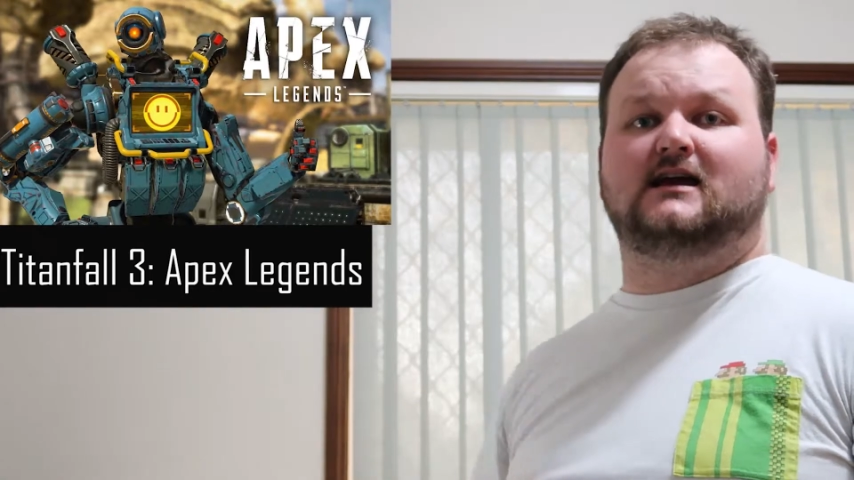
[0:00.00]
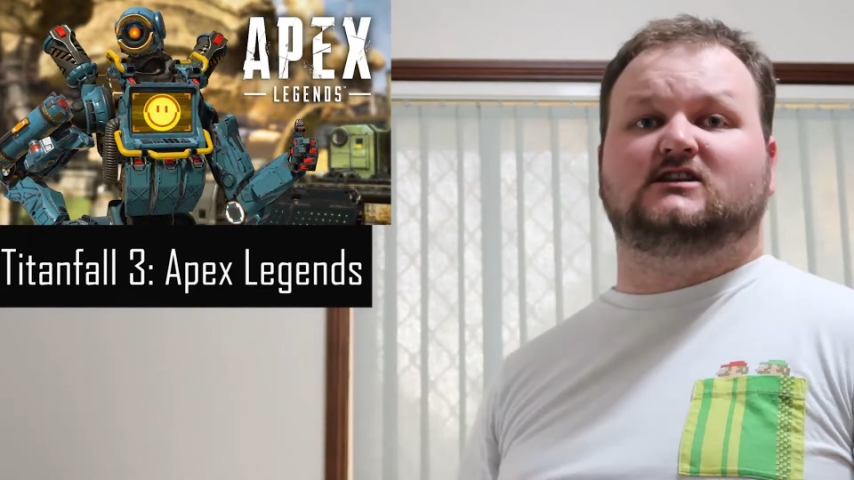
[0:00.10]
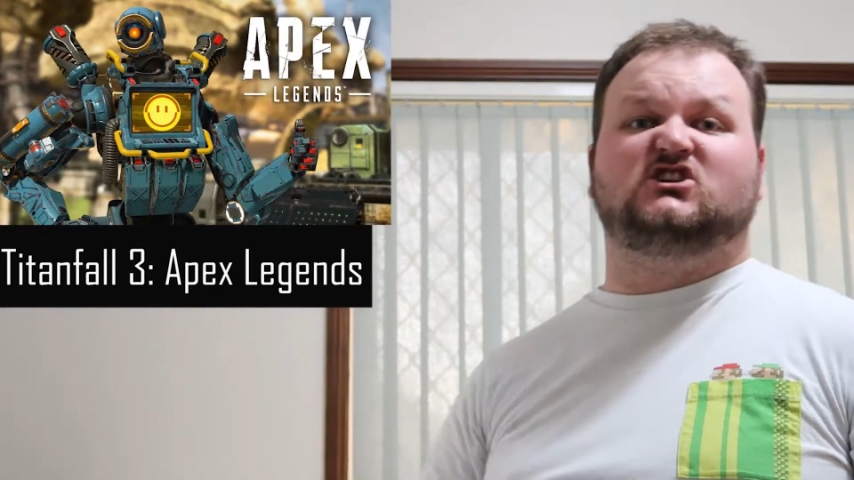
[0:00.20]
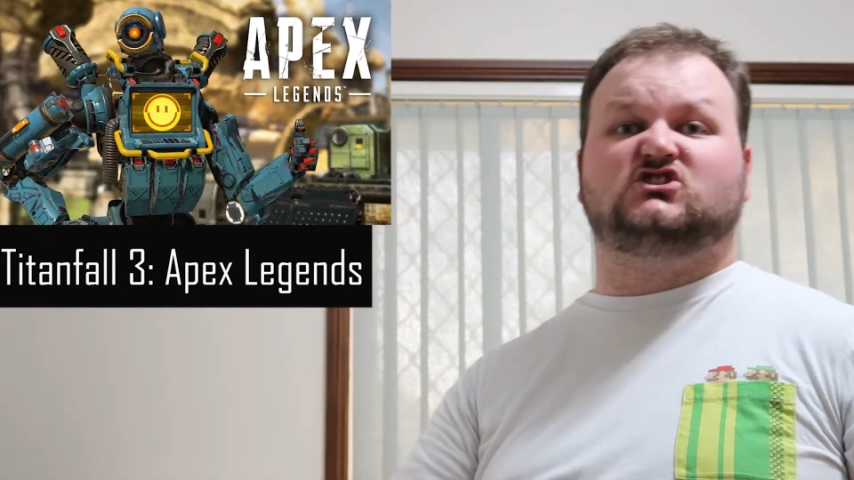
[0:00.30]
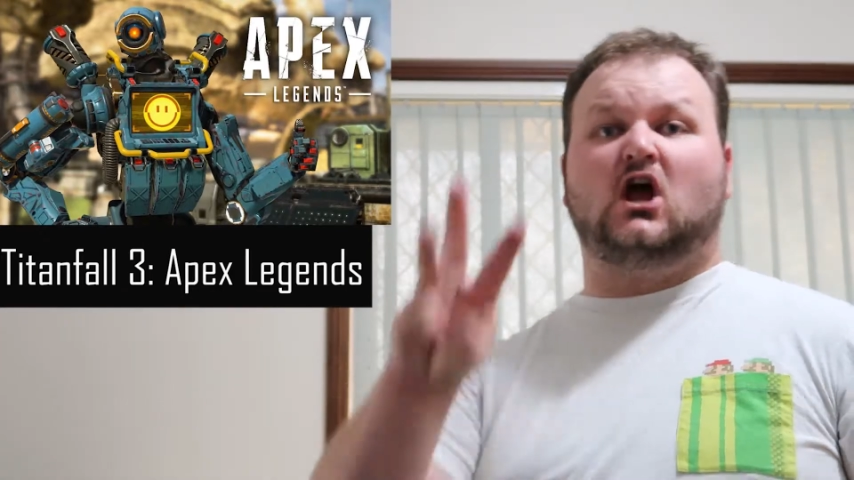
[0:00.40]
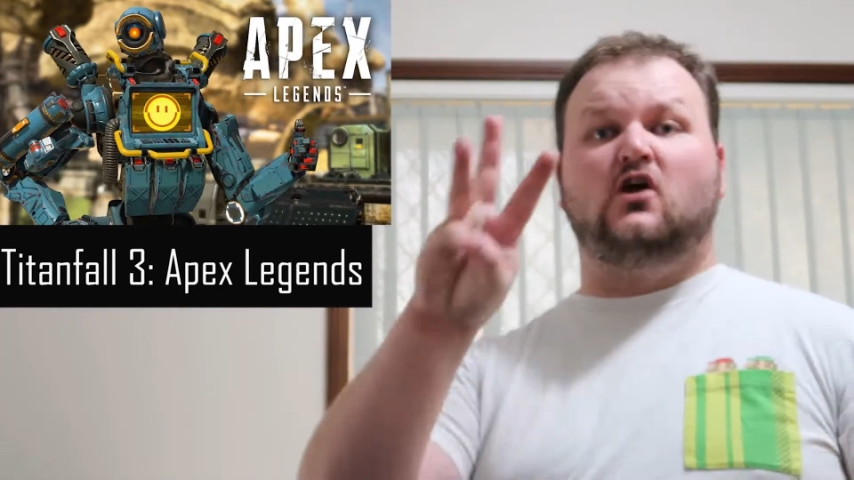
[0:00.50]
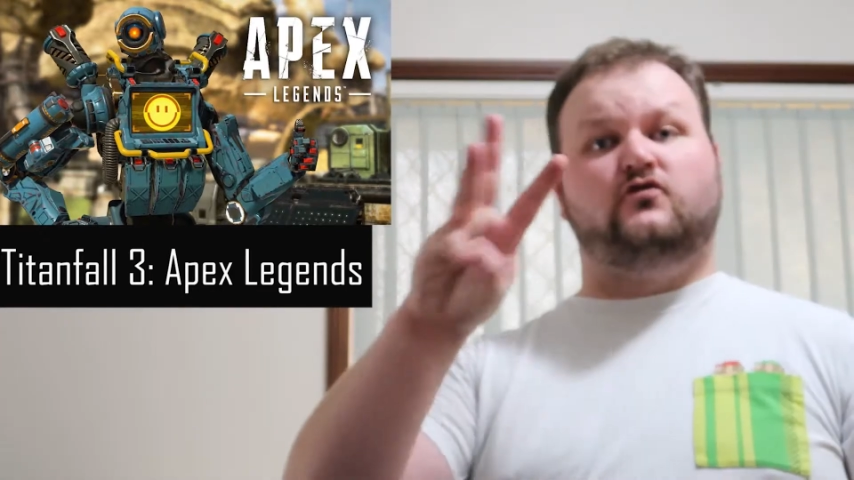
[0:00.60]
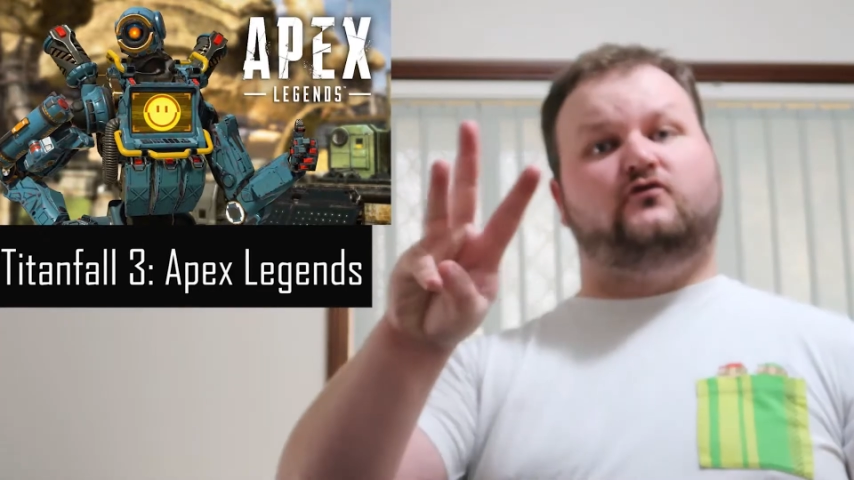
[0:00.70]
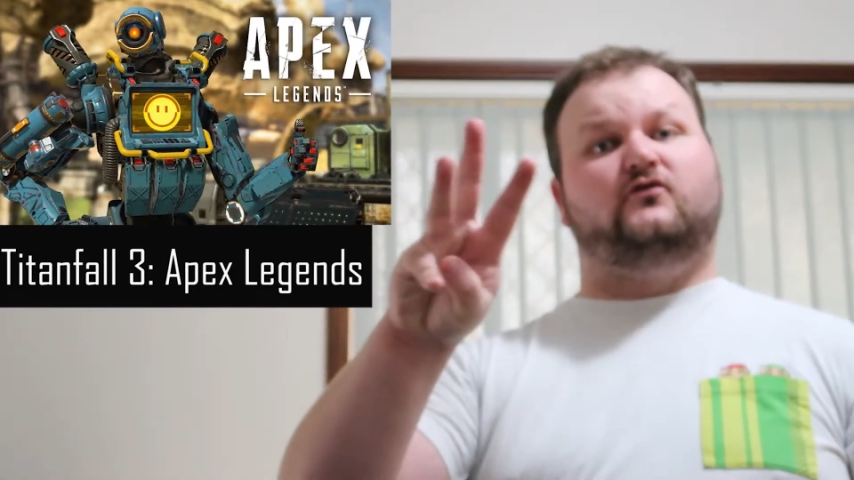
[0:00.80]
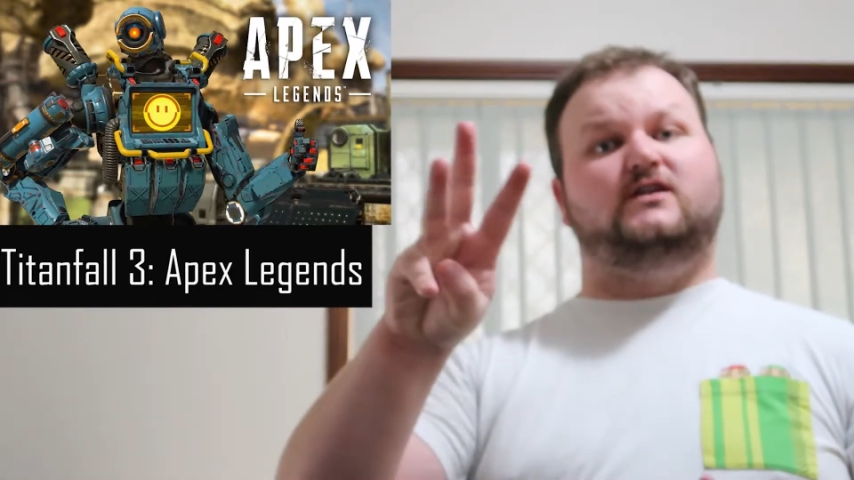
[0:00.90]
in just
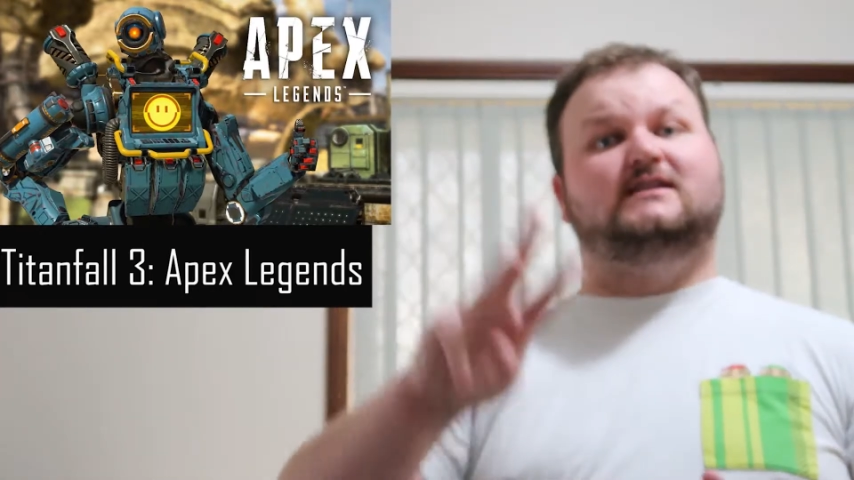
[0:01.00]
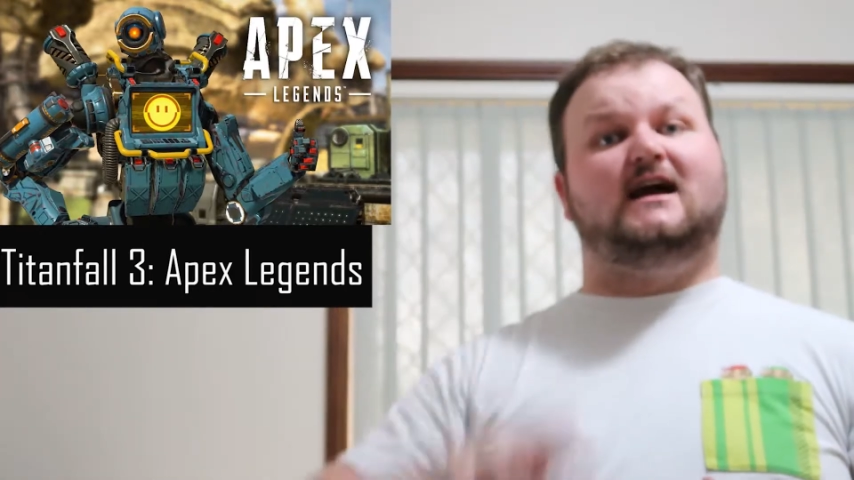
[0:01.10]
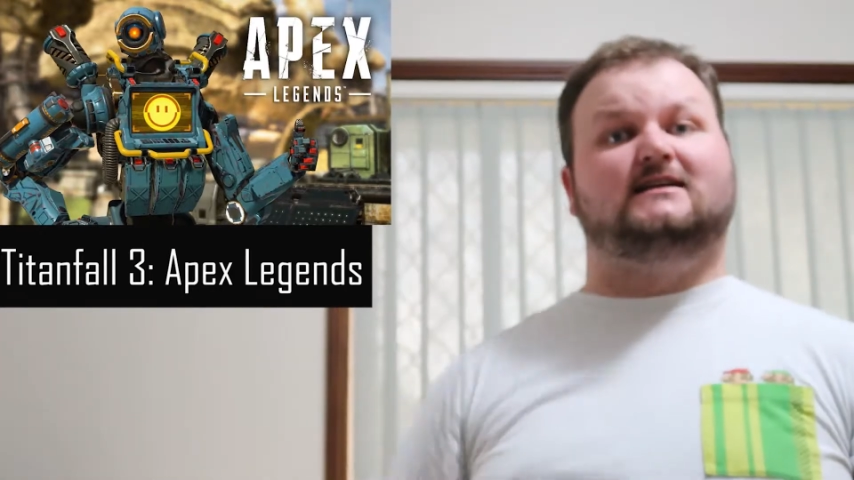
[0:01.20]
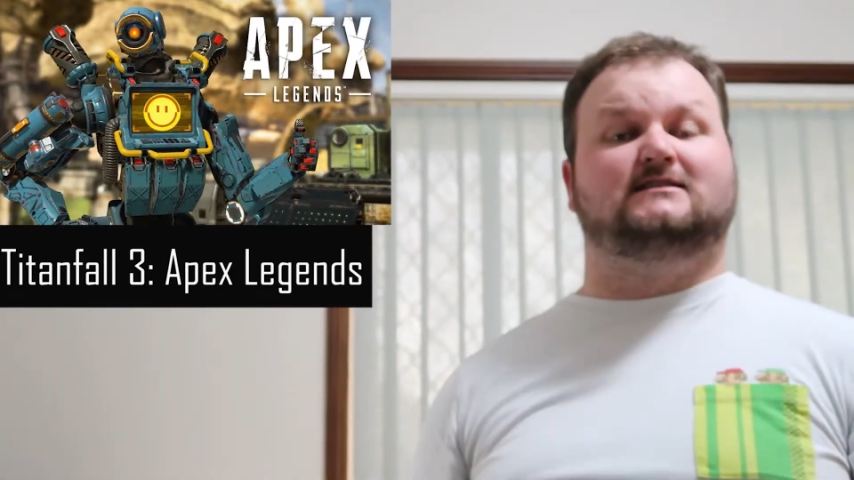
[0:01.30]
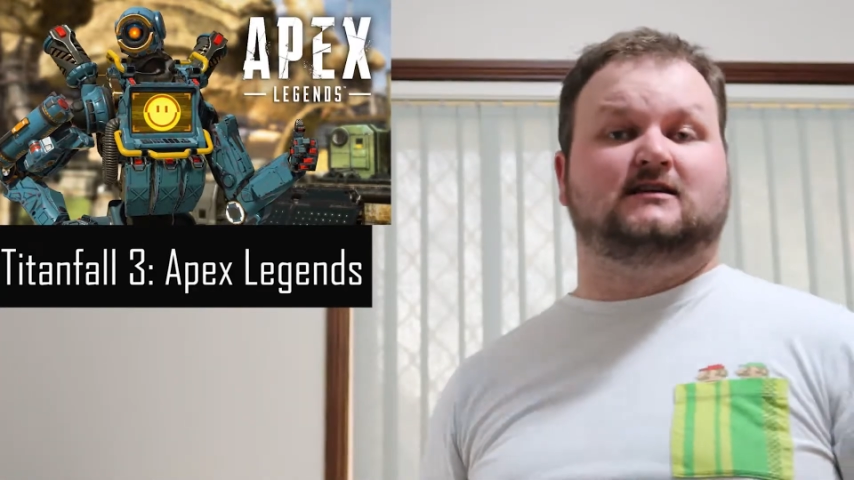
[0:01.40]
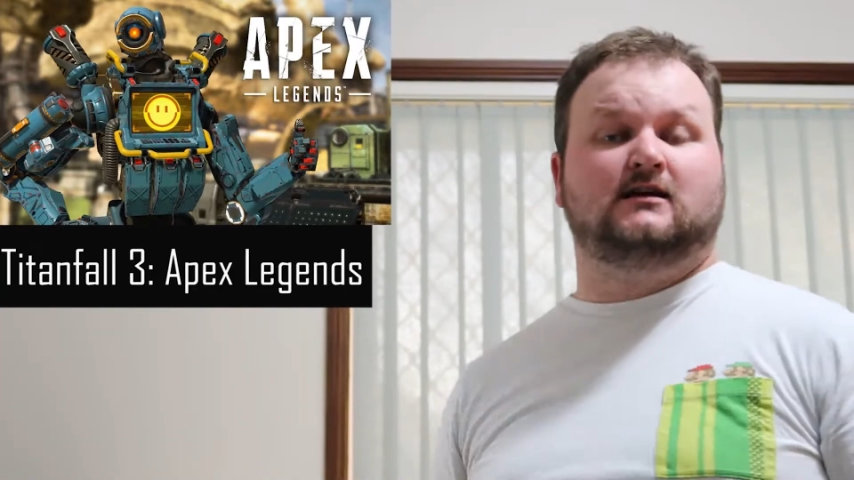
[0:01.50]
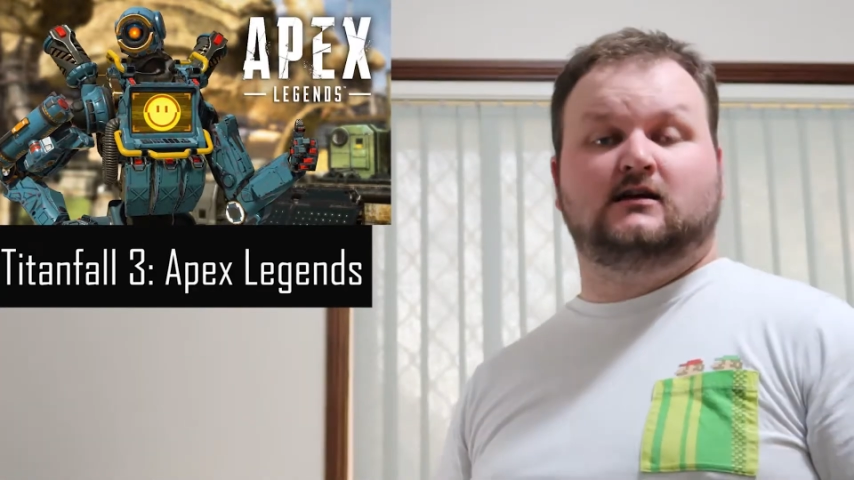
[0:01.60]
3 days.